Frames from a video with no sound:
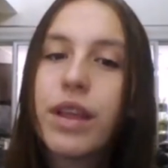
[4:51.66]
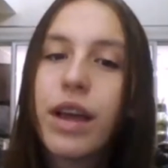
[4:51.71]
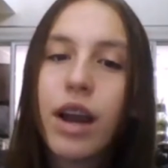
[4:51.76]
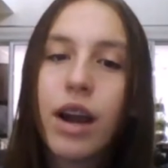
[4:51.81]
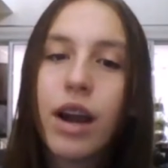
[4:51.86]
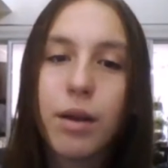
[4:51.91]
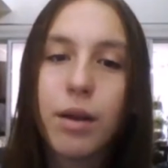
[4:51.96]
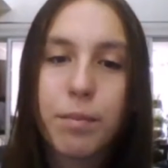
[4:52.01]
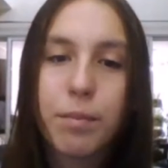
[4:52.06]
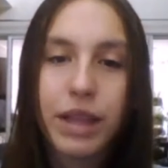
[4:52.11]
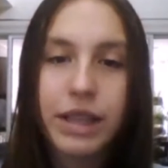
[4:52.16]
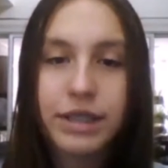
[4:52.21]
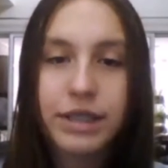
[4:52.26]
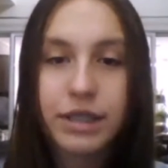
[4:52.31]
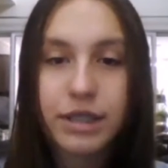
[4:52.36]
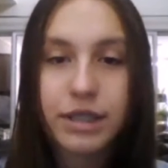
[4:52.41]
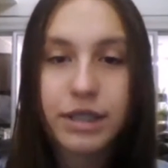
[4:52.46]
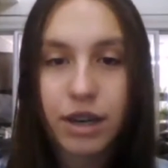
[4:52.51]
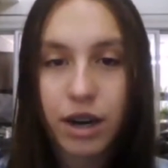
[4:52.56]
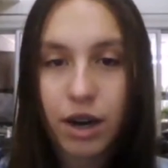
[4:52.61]
they are a
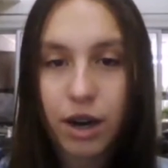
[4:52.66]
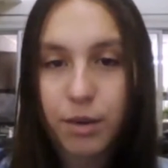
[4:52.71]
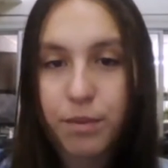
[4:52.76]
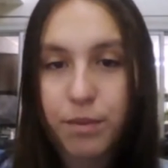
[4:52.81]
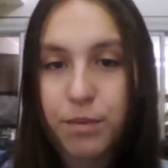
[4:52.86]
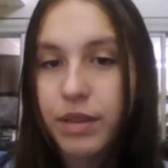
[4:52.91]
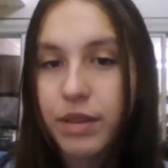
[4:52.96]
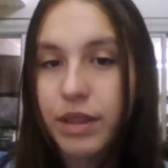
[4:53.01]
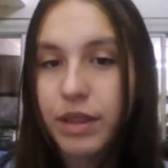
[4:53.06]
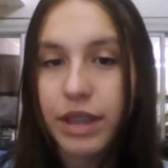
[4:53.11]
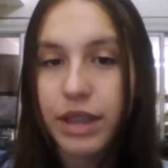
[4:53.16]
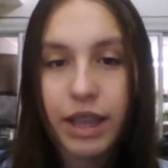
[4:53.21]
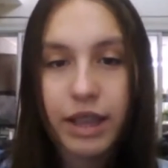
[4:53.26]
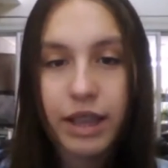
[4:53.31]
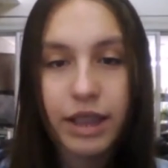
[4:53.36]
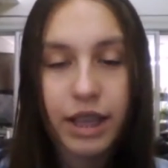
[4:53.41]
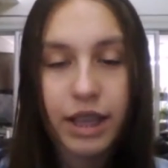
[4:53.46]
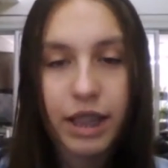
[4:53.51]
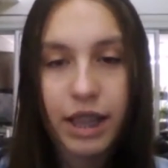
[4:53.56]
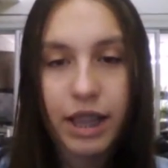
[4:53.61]
bit calmer
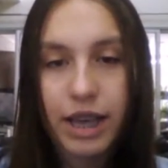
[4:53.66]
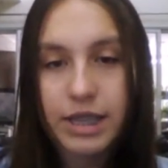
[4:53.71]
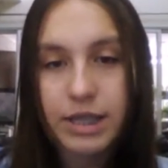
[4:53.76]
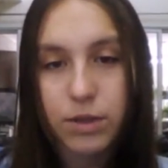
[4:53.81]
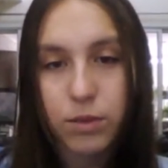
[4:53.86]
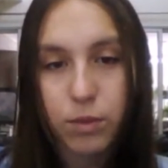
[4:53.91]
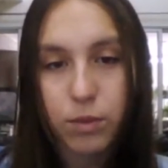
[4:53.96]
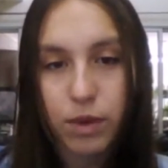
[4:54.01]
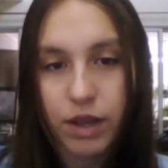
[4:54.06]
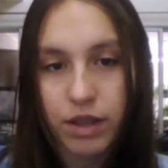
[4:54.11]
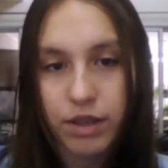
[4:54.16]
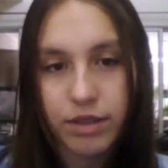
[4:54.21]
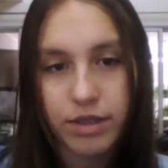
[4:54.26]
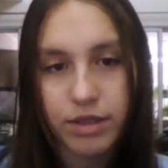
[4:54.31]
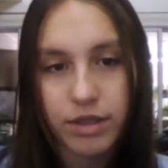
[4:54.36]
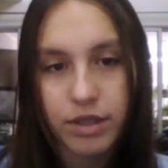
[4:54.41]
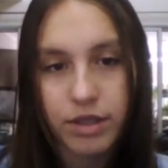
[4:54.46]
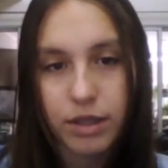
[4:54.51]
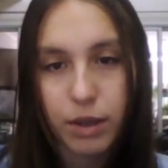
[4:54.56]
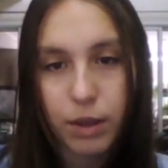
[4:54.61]
than the last
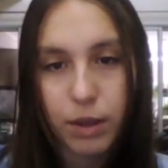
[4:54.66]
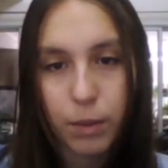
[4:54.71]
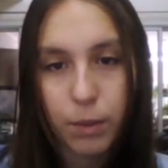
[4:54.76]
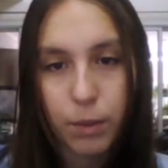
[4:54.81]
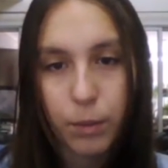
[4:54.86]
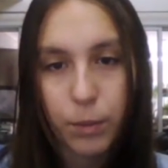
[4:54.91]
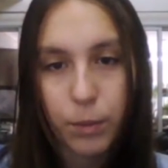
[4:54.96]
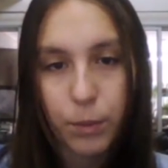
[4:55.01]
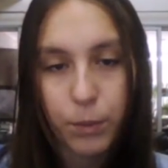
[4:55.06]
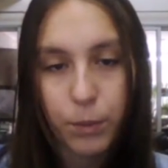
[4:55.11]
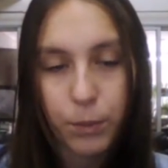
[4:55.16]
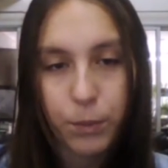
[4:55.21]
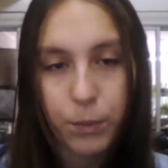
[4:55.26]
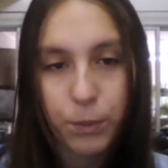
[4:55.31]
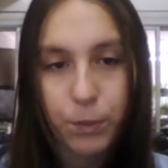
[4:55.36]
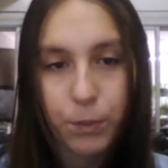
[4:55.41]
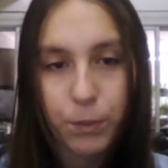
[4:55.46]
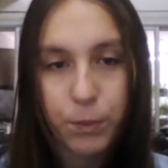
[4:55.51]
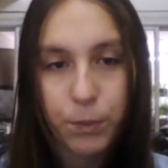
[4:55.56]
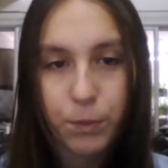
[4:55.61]
ones.
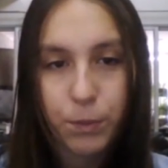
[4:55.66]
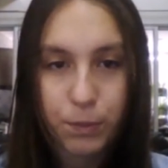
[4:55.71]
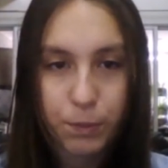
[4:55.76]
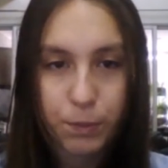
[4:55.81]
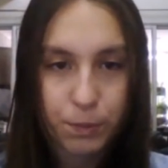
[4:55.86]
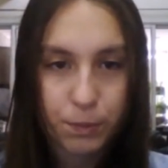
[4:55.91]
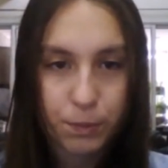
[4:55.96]
What do